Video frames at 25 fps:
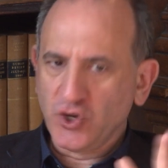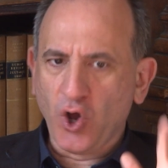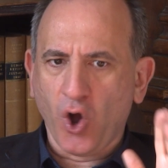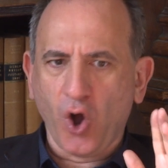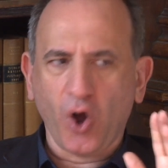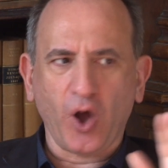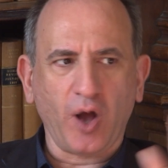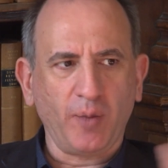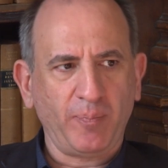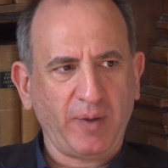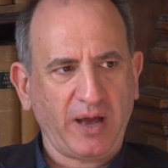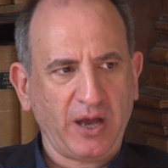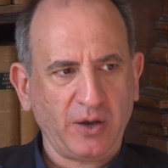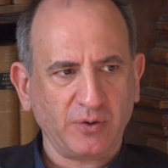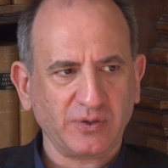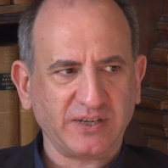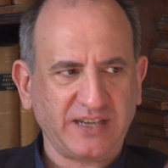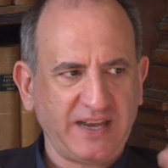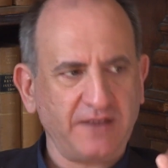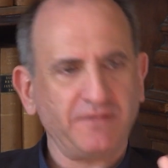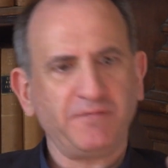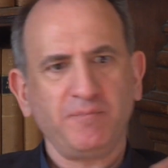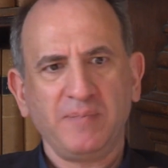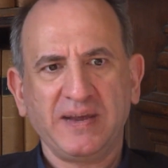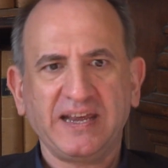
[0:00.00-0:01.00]
not about
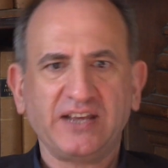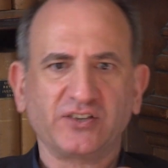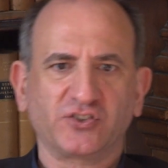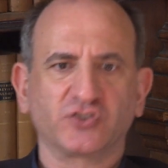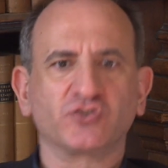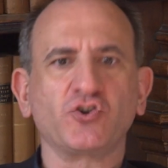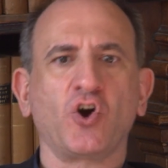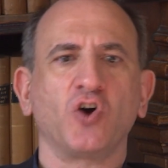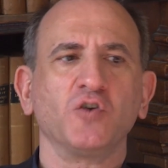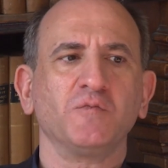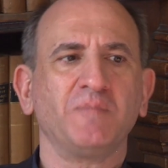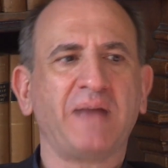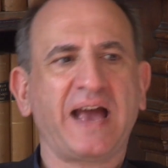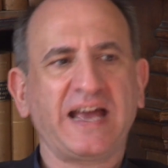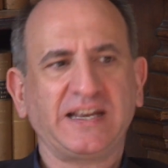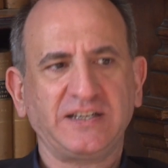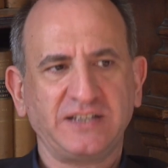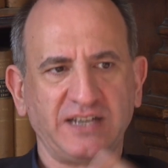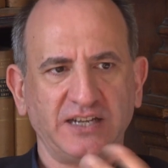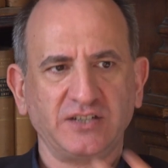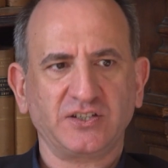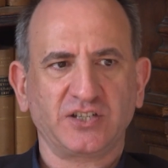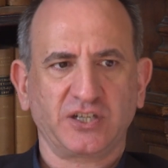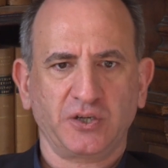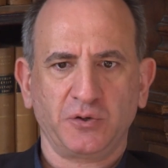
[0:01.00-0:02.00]
give me a strong
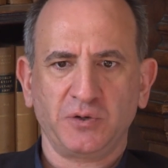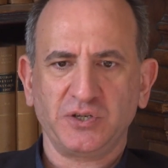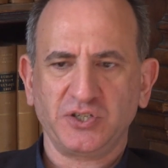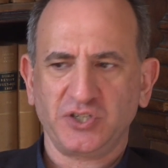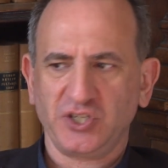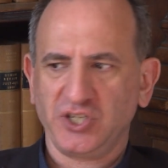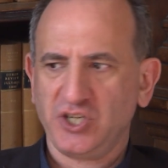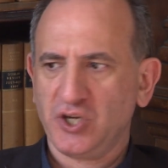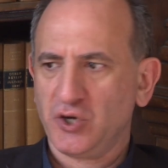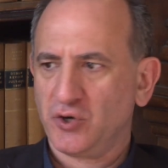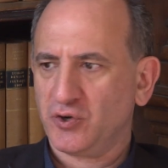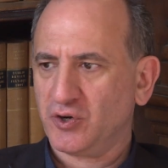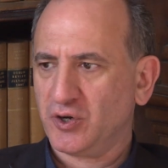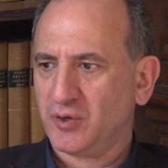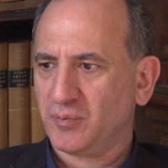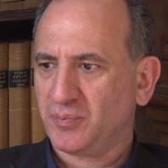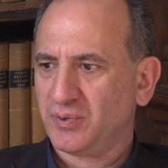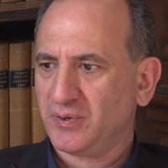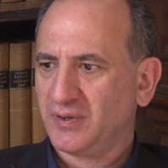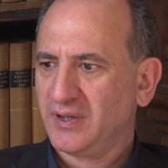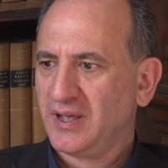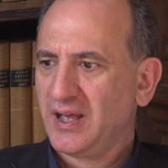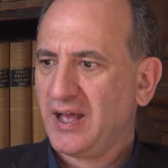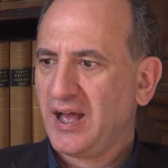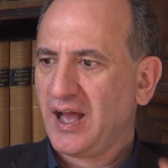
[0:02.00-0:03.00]
mandate to go into Europe.
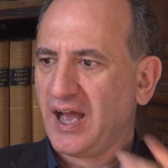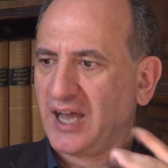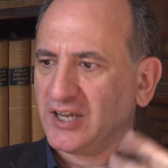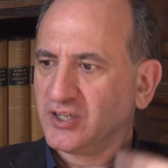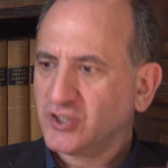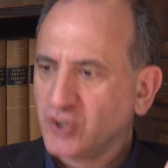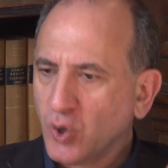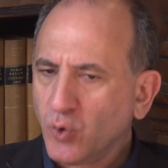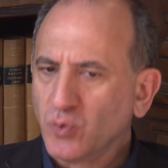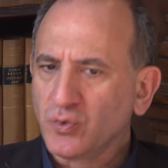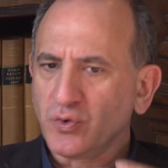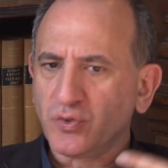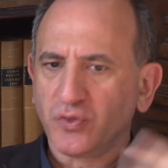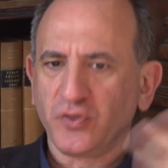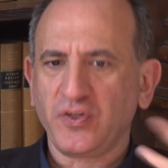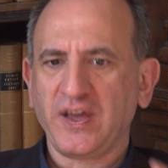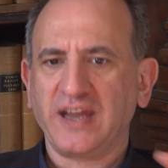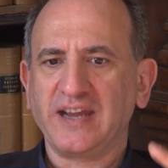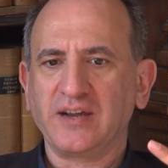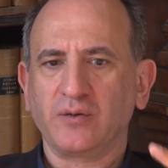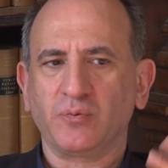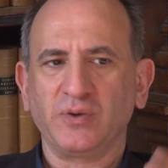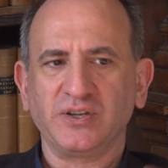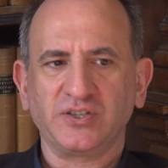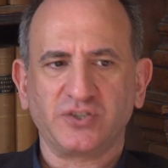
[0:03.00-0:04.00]
I don't
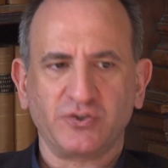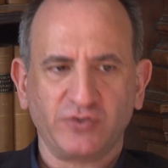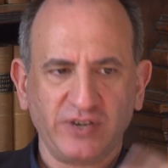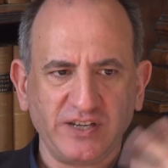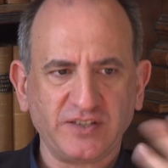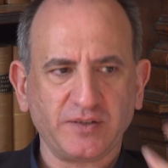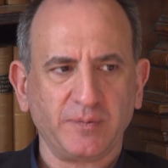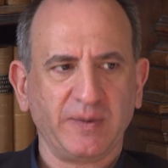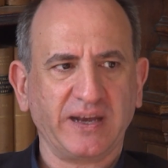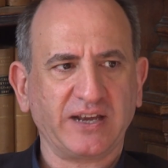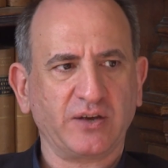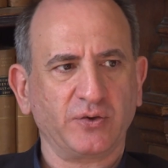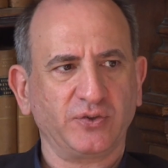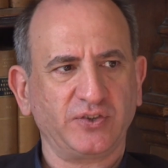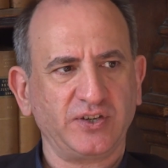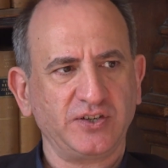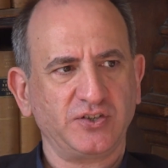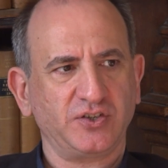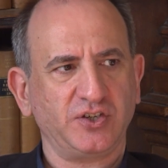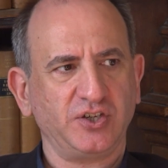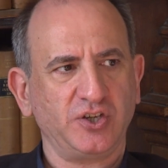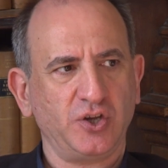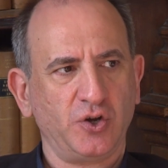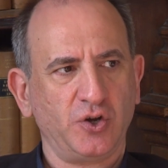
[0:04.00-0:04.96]
think when Theresa May goes into